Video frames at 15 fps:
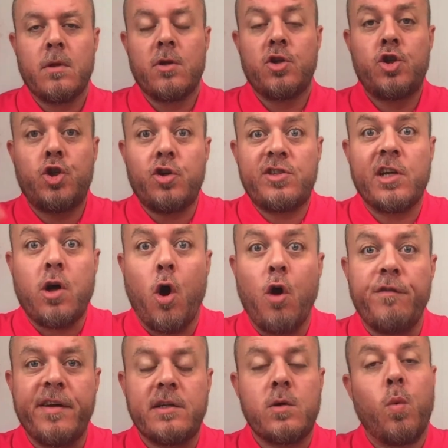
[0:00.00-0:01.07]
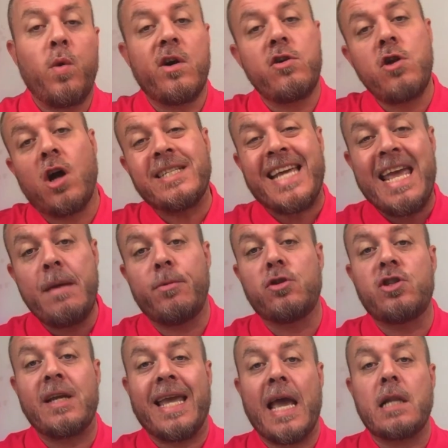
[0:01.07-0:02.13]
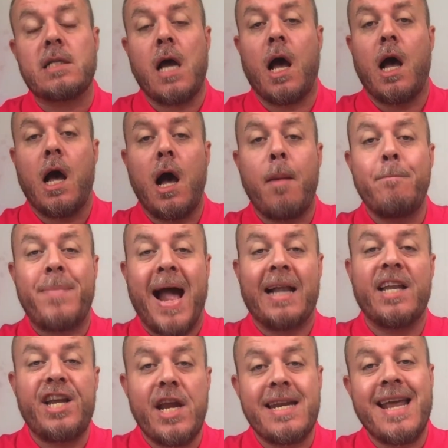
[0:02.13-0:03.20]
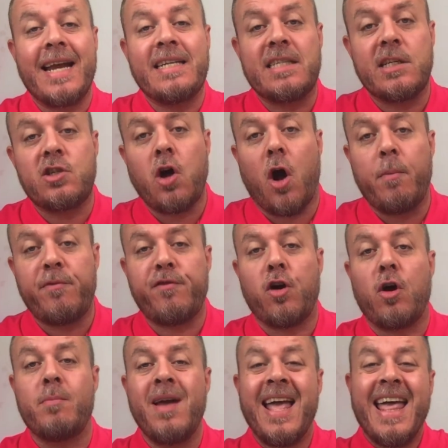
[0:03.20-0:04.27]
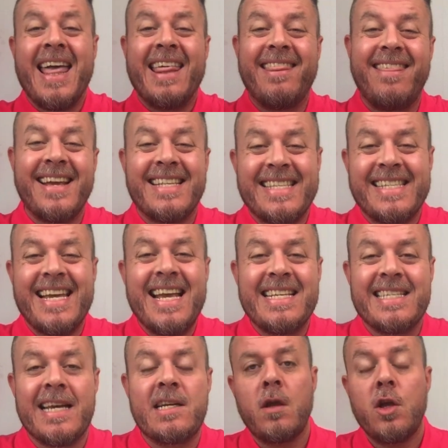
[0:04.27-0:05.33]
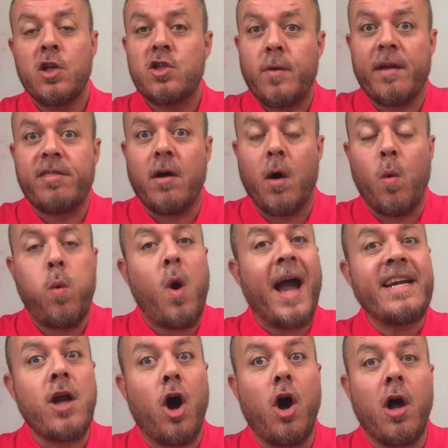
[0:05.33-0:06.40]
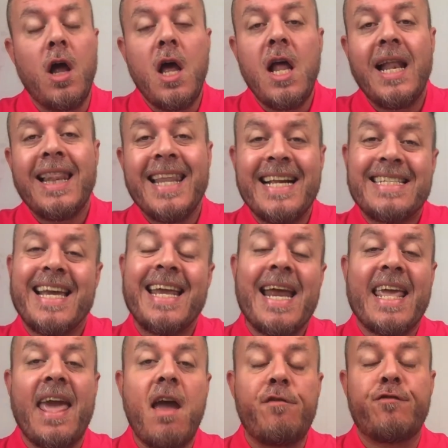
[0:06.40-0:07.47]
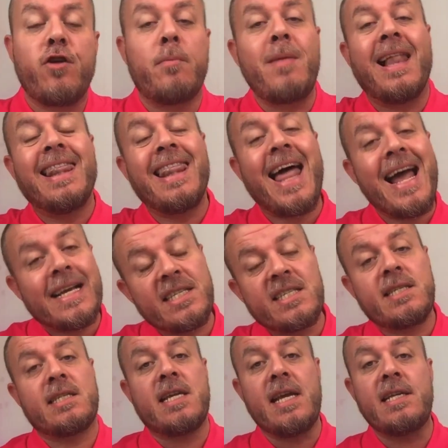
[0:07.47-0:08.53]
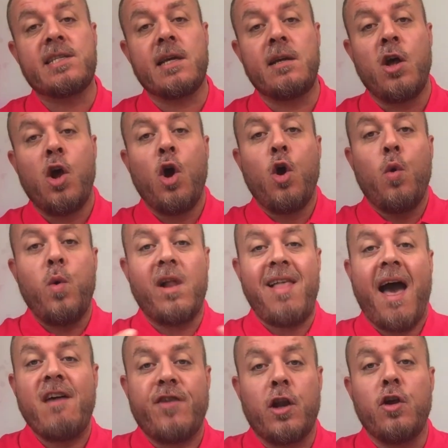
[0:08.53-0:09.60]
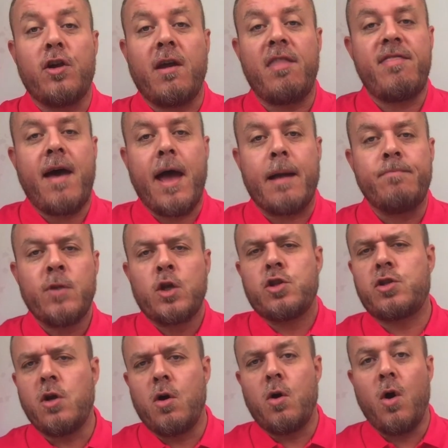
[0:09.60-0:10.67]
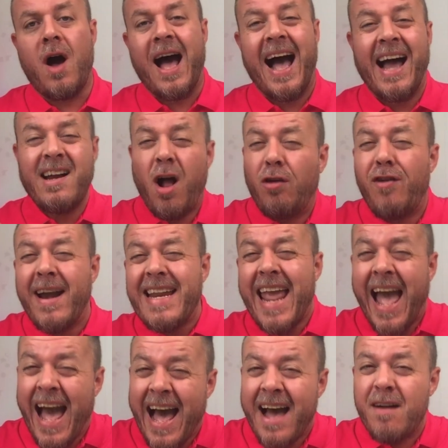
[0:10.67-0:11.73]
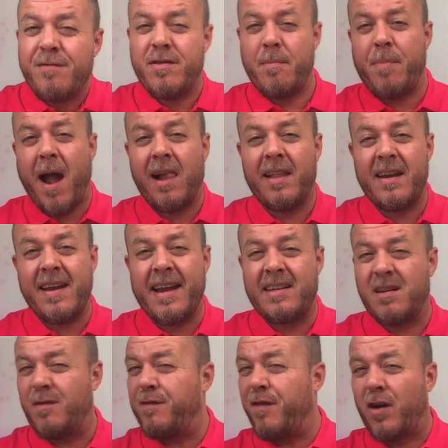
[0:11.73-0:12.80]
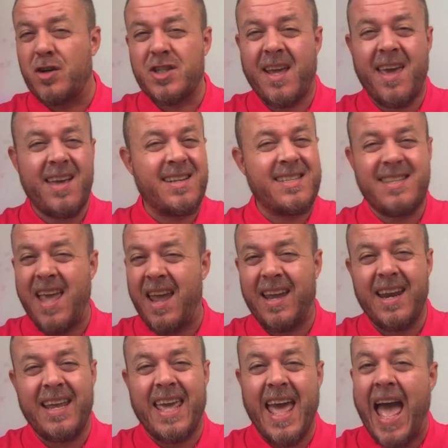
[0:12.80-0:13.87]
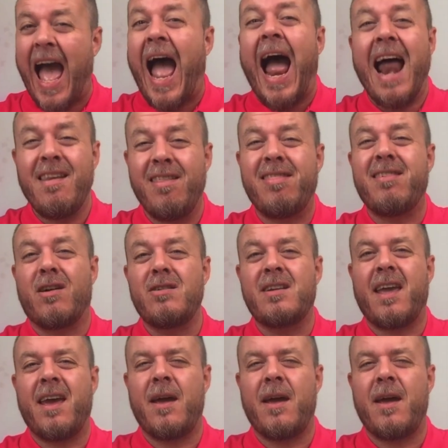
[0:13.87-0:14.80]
due to COVID, we're not able to get a Bali United top from this season. So I thought, why not? Let's get a kit from last season. We'll have a look at that. So I already have the Bali United first kit, second kit, and third kit.